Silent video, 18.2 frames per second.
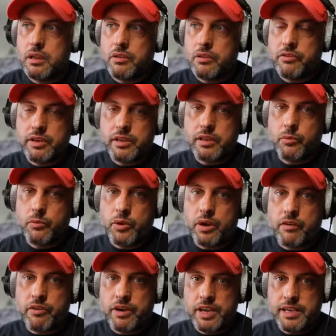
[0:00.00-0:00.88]
really
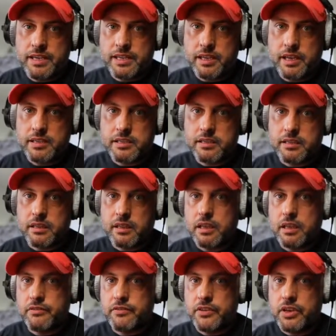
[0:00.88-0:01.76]
whatever he says in
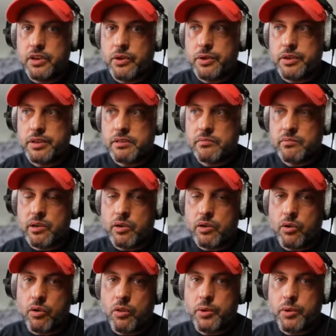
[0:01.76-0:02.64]
that video is about
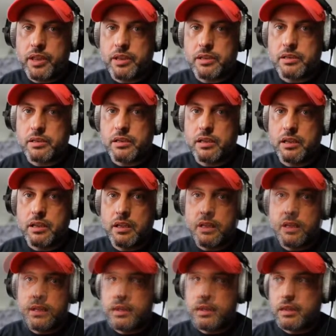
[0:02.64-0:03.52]
all
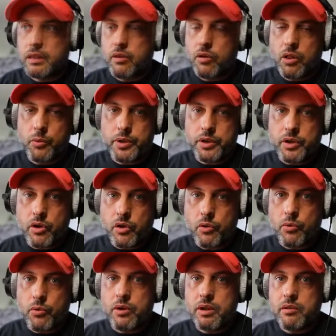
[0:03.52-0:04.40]
we
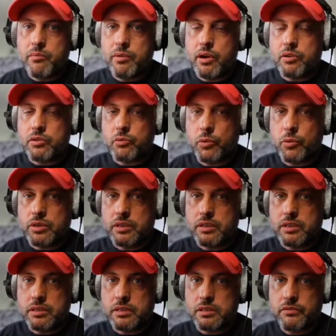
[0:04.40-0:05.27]
know about what
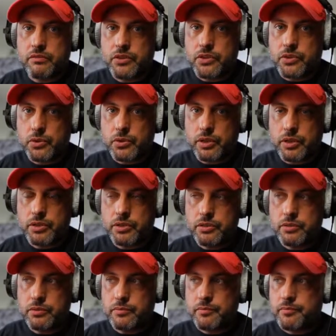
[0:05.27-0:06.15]
this visual can
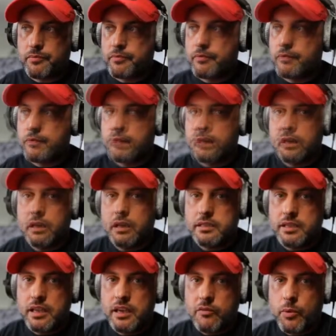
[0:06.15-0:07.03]
do.
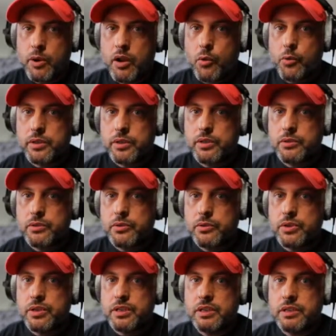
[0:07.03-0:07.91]
Instead, what I will
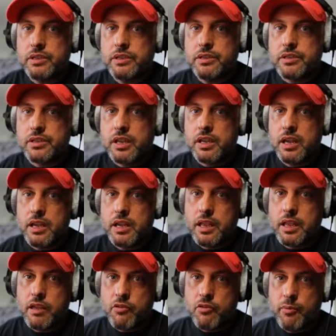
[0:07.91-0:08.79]
do is
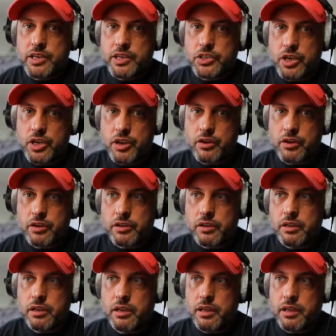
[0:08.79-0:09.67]
give you my
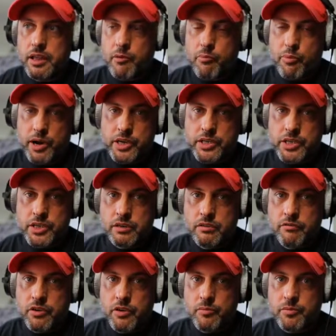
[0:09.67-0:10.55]
general
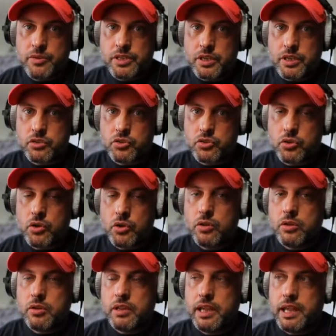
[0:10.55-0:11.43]
impression from this
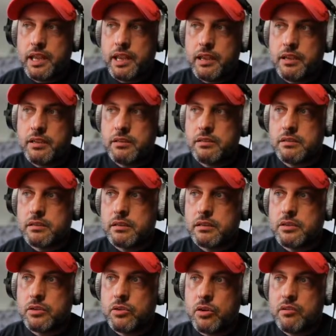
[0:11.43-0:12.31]
control and
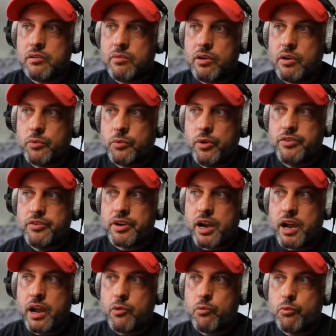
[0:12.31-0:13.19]
talk about whether
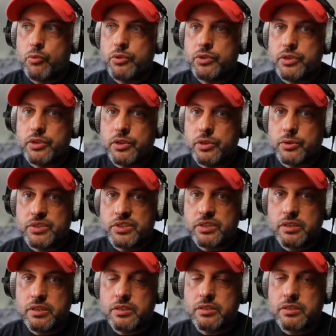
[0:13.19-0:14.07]
I would use
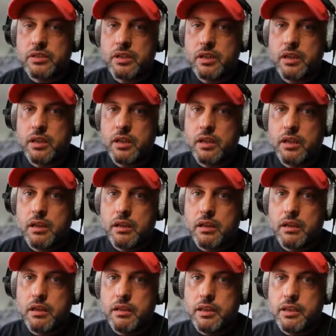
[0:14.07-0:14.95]
this
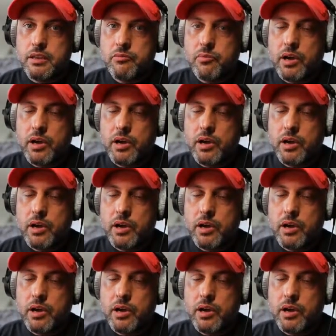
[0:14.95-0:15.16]
in